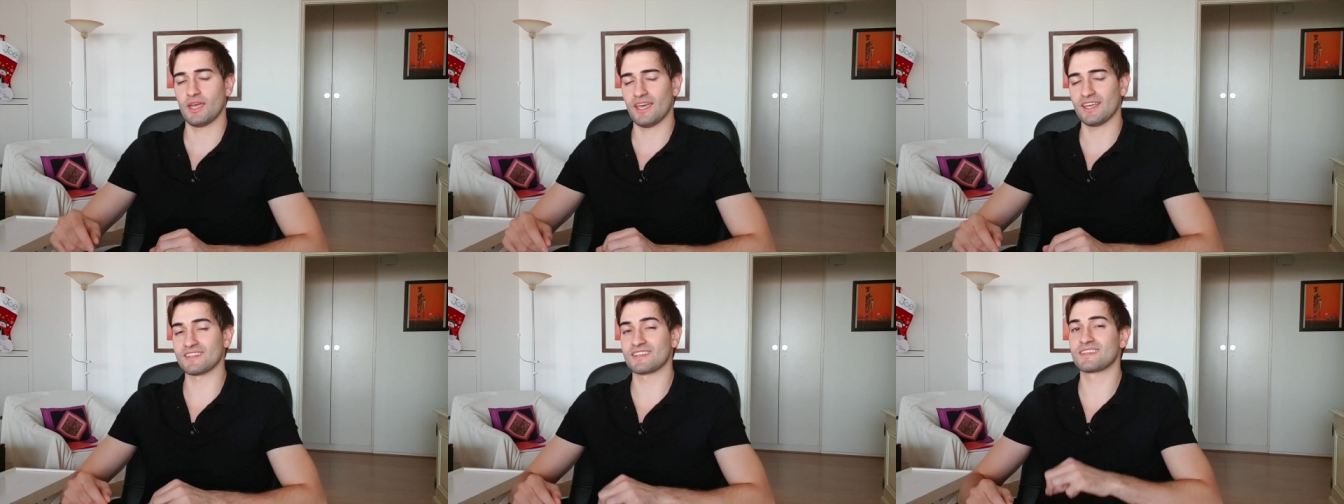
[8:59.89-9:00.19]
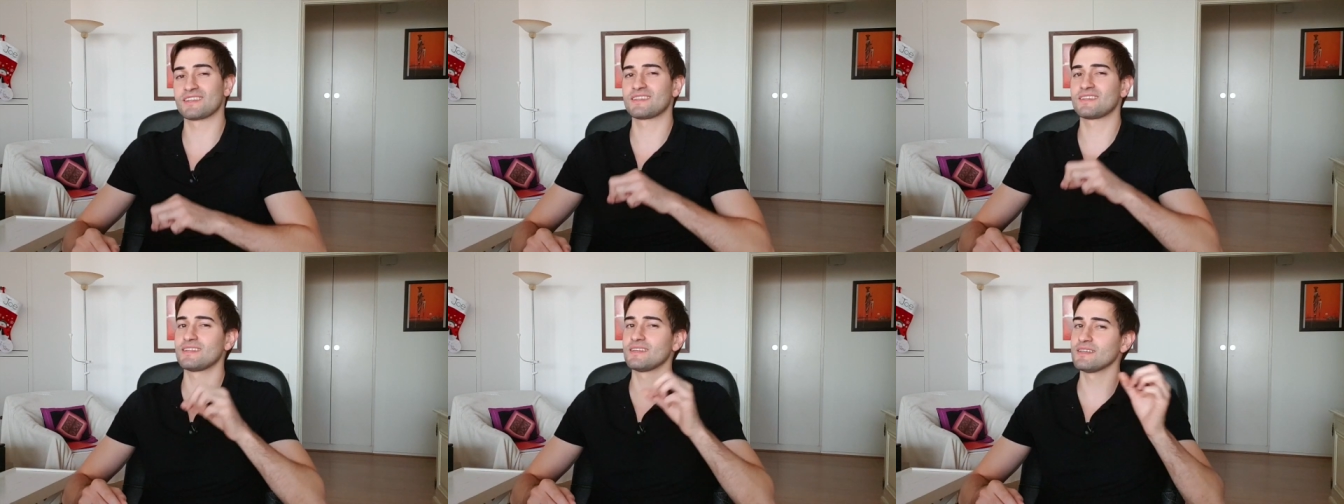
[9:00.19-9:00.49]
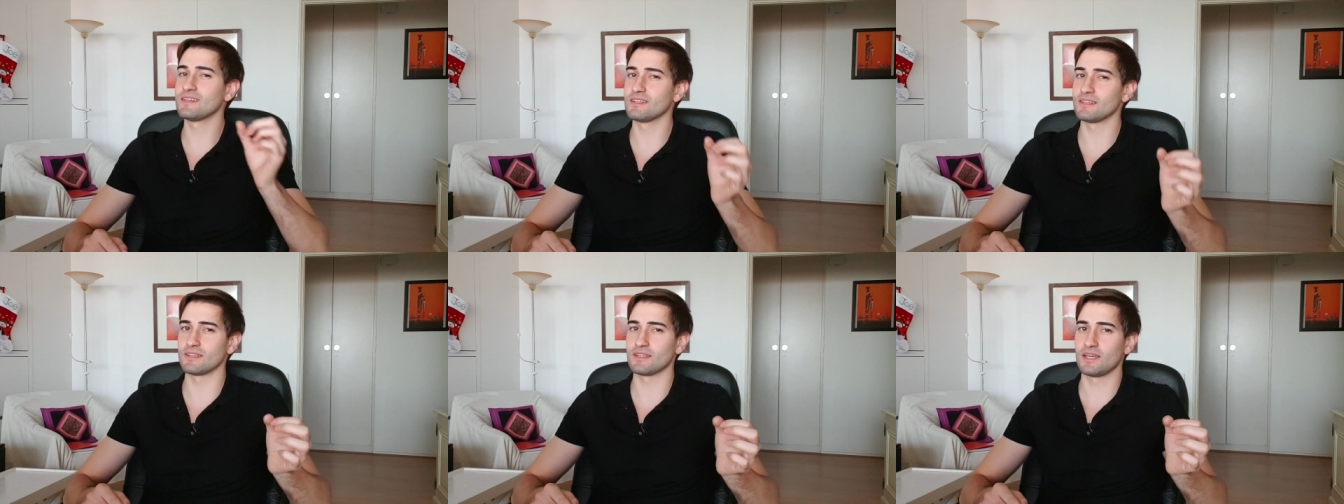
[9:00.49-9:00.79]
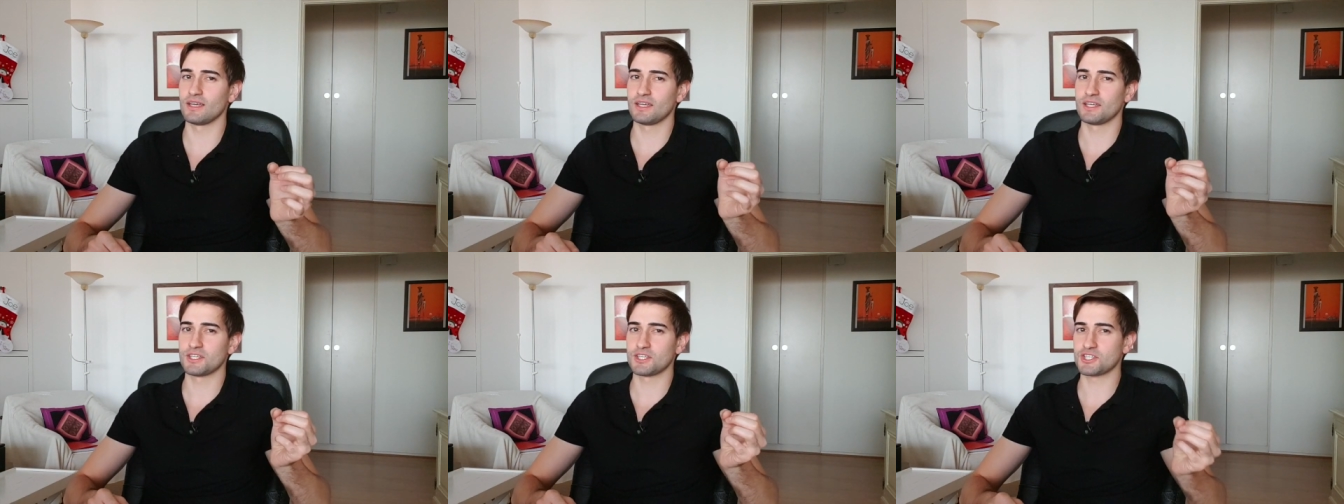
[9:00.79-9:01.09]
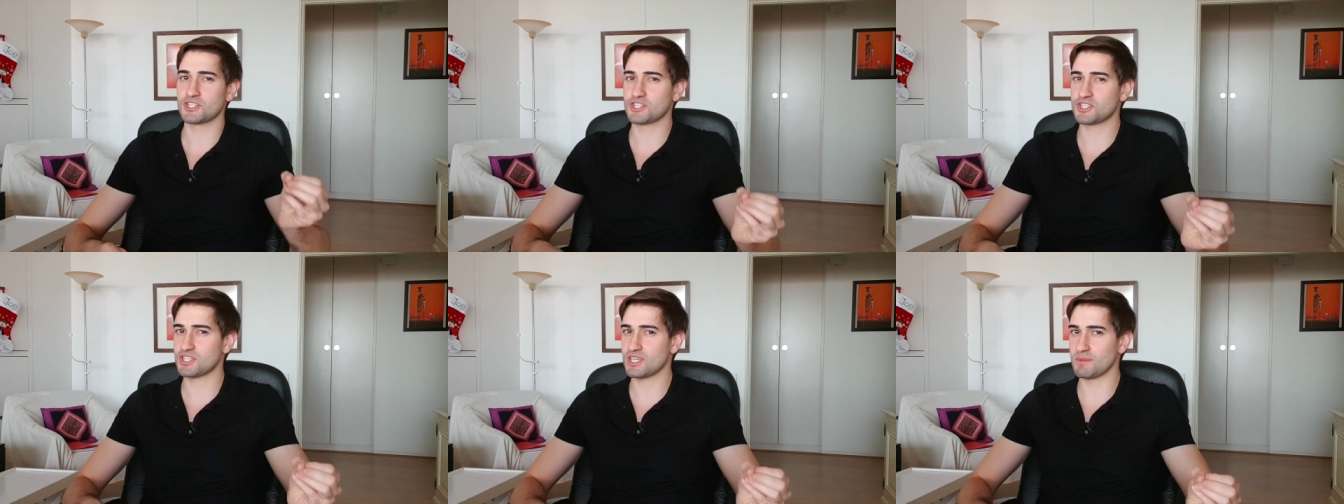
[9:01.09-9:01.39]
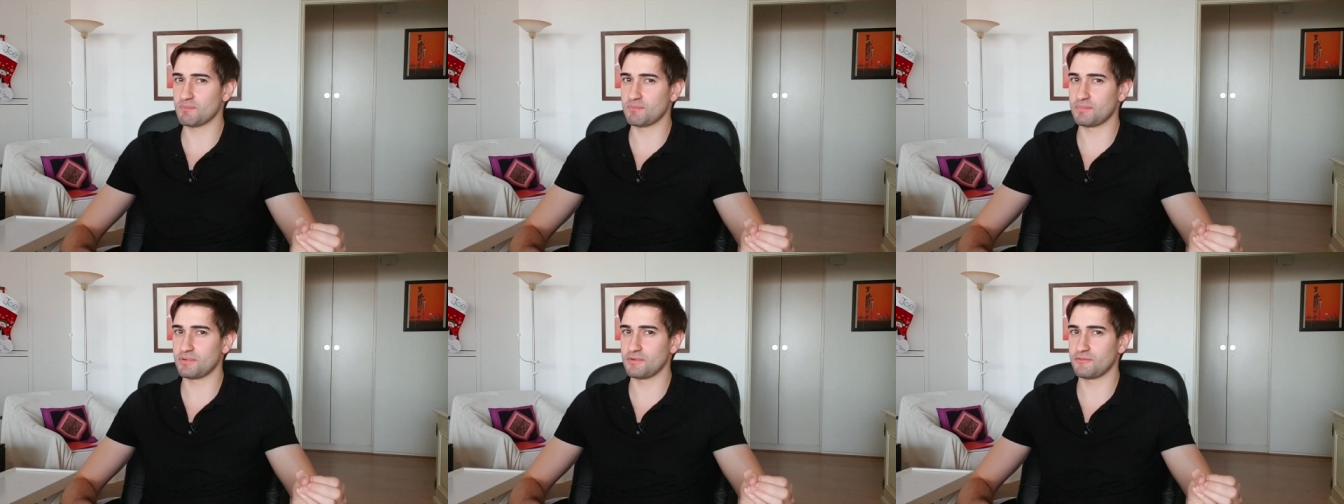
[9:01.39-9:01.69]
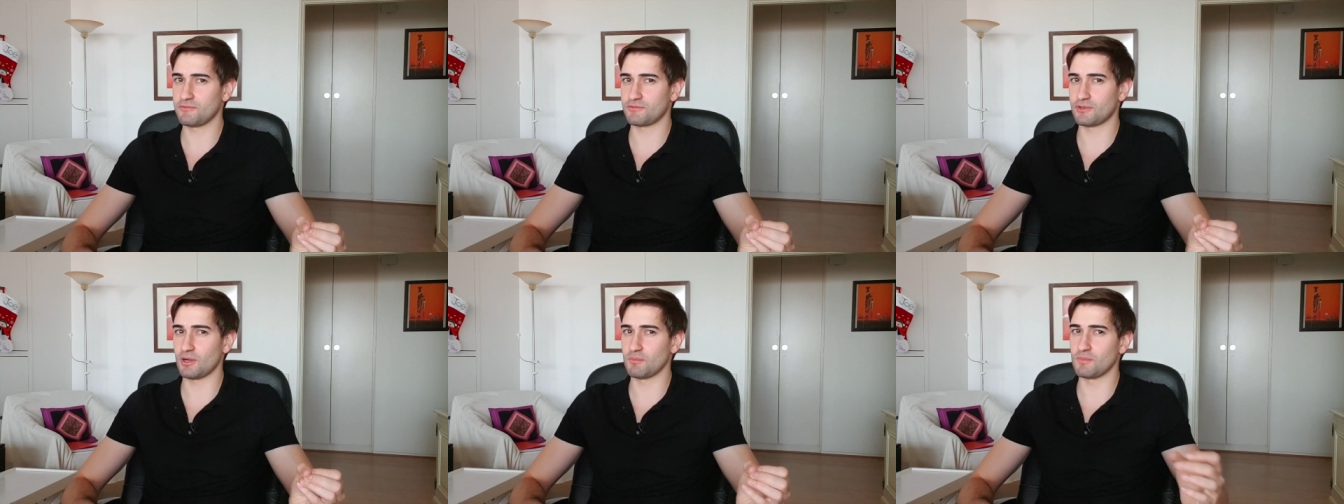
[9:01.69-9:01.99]
and still ship
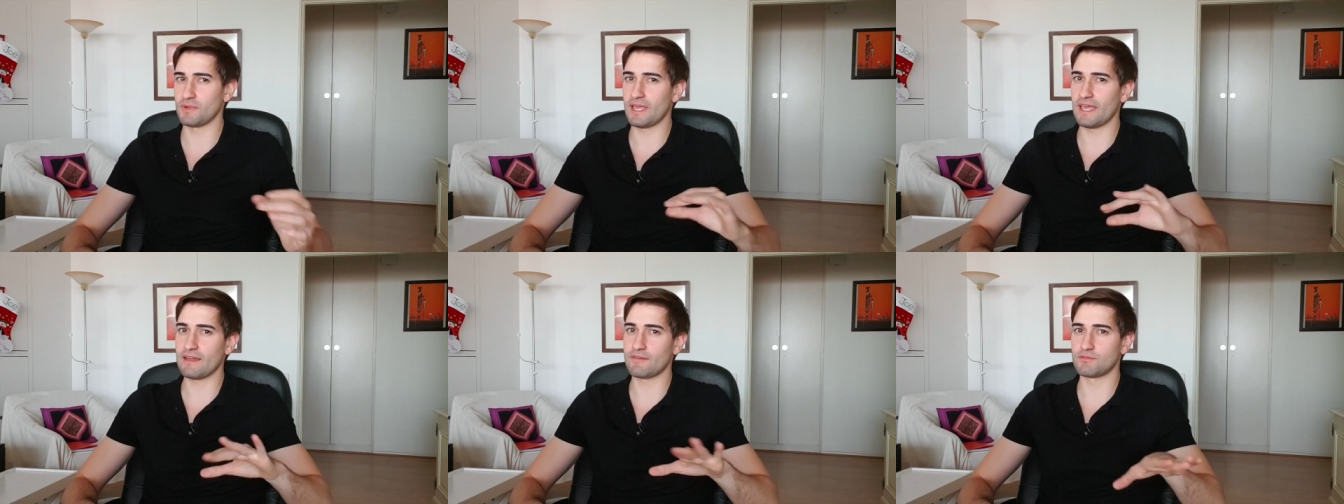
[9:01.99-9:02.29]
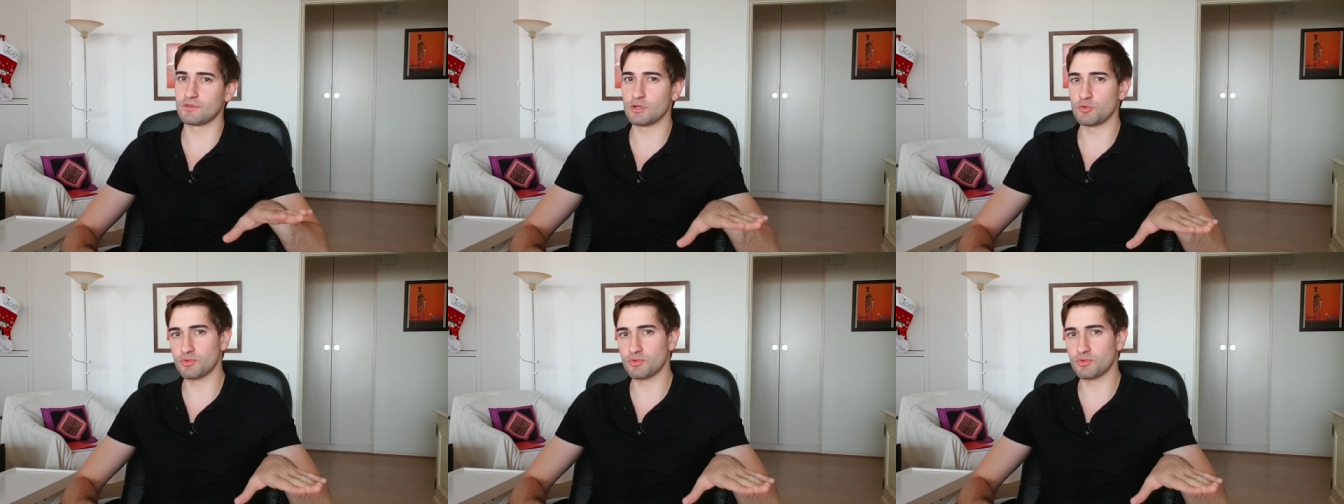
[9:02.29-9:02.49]
from every